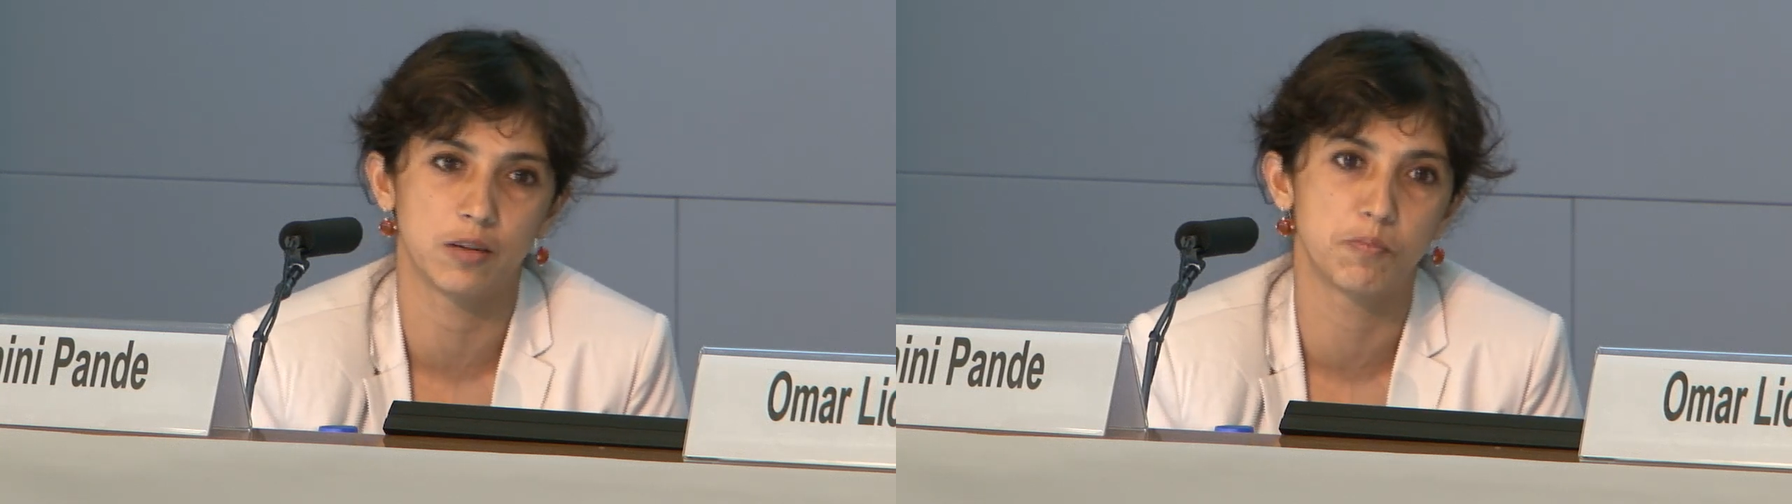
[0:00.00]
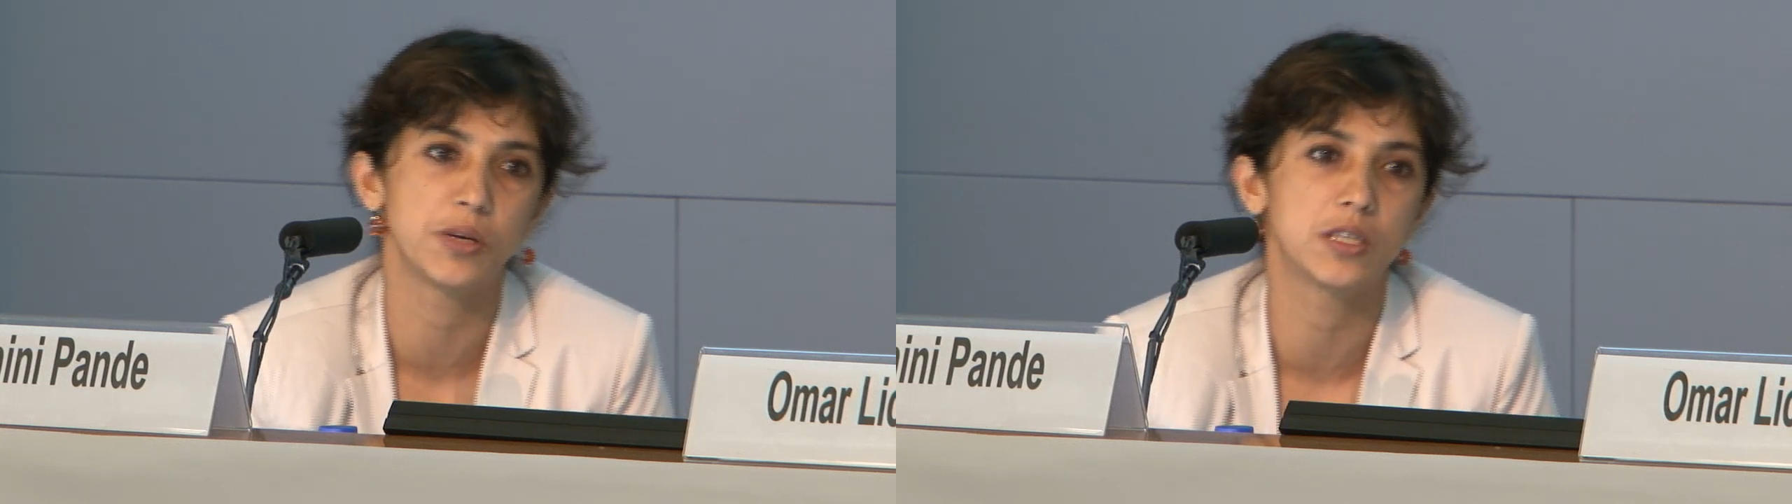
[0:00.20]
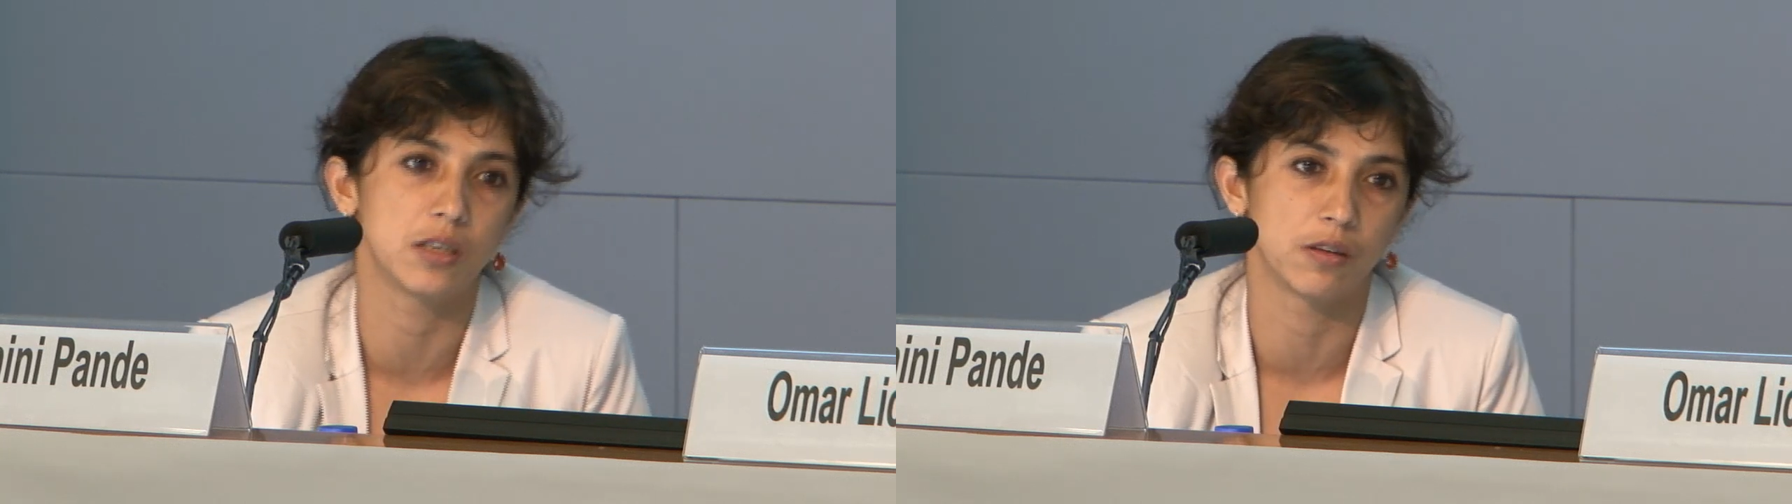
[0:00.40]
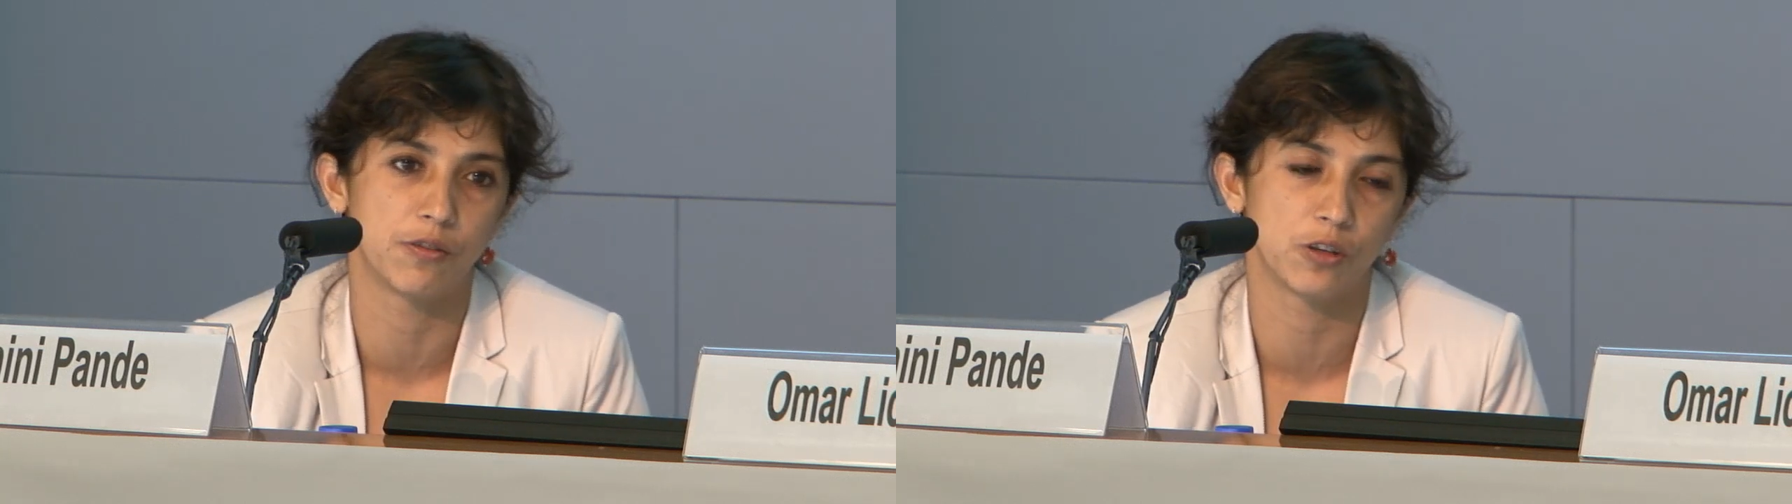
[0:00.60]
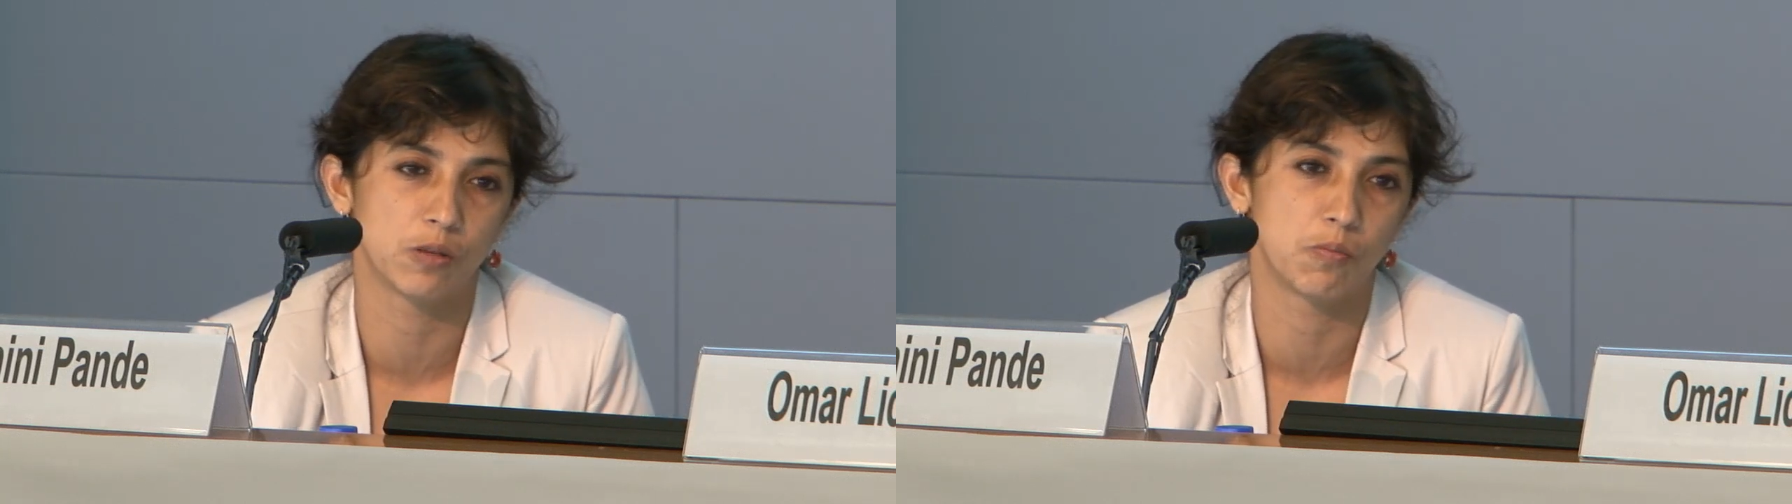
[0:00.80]
competing
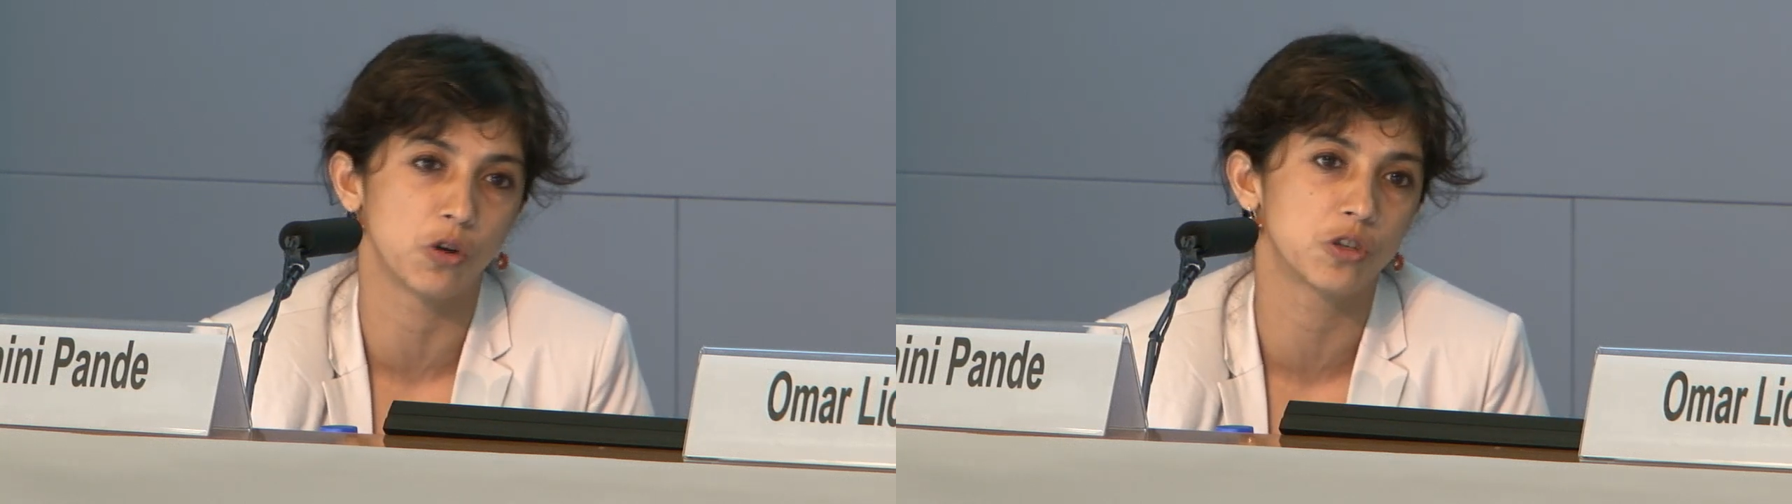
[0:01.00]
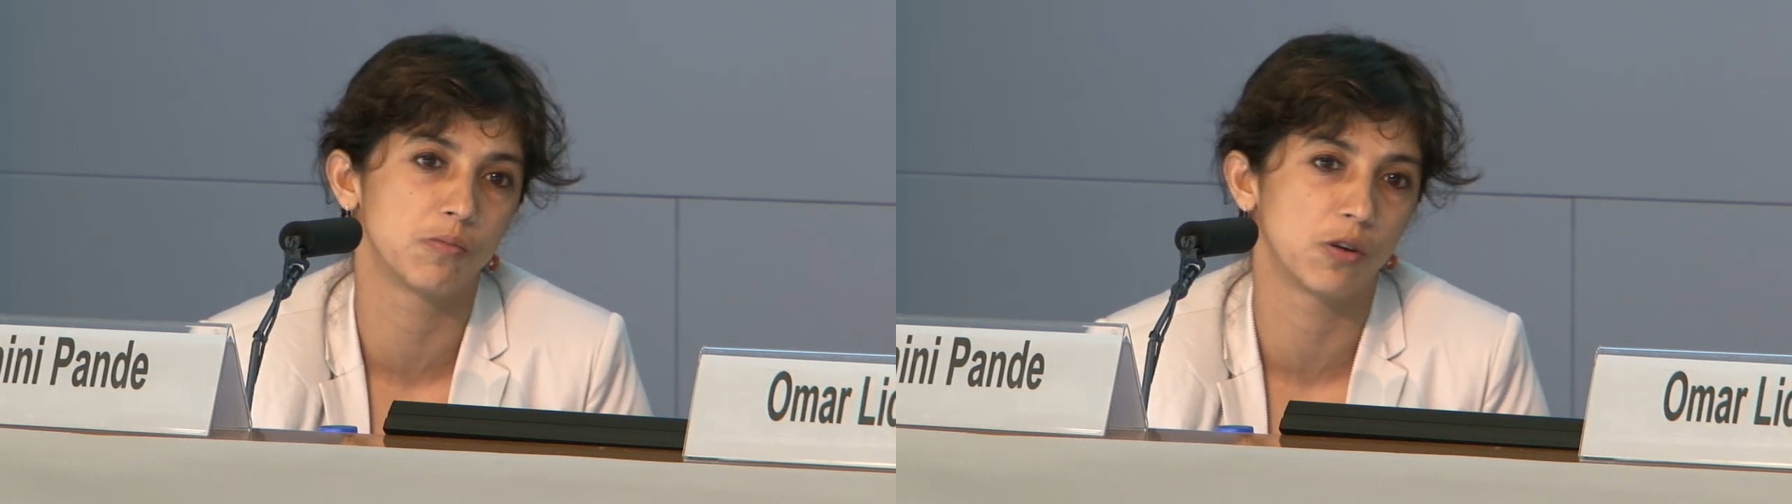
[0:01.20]
for the bottom